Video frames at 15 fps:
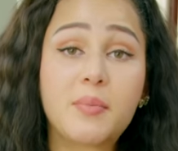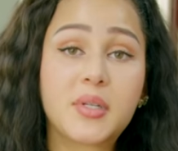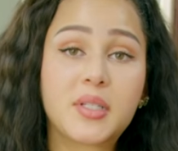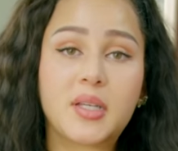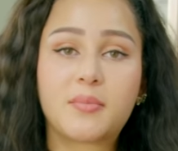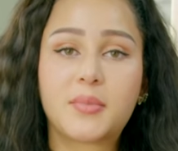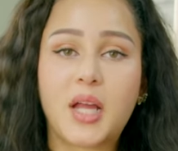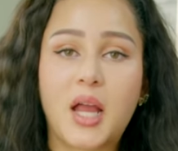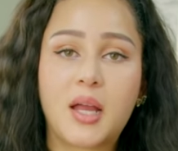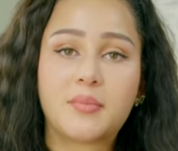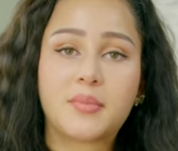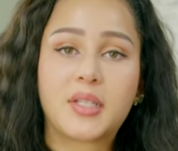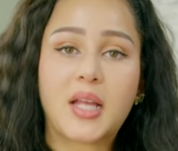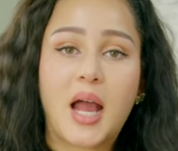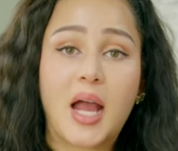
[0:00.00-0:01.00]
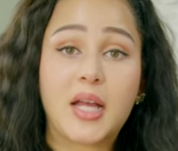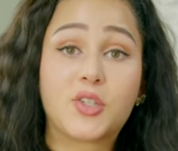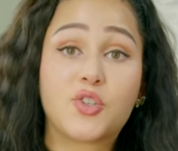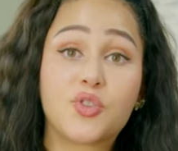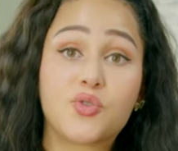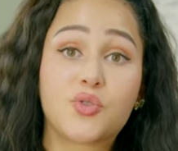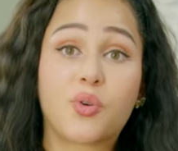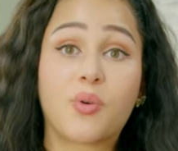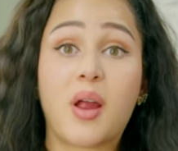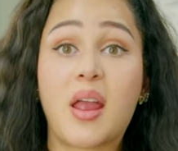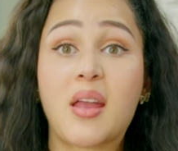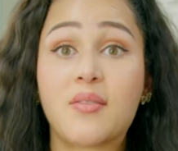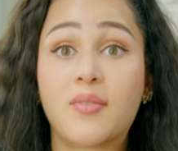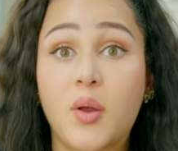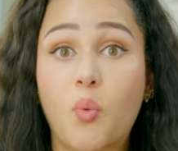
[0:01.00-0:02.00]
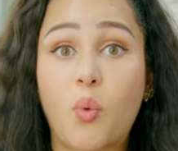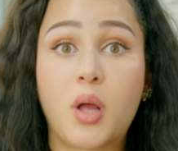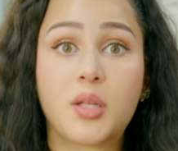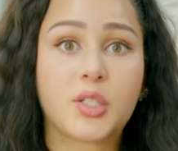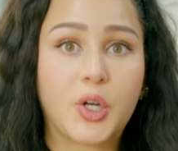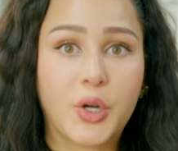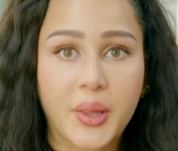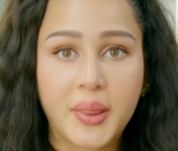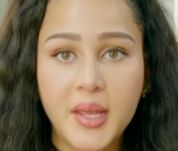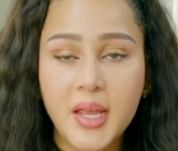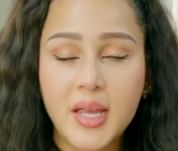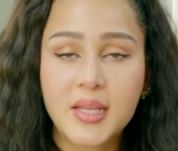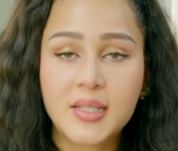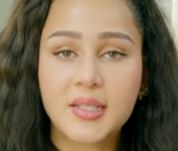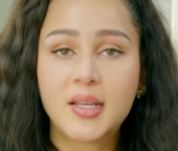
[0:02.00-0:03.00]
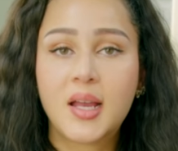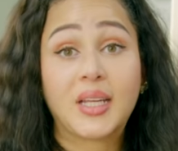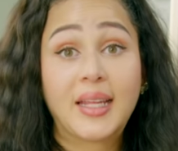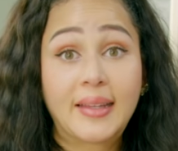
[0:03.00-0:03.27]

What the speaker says: but sometimes I do crave and want certain things.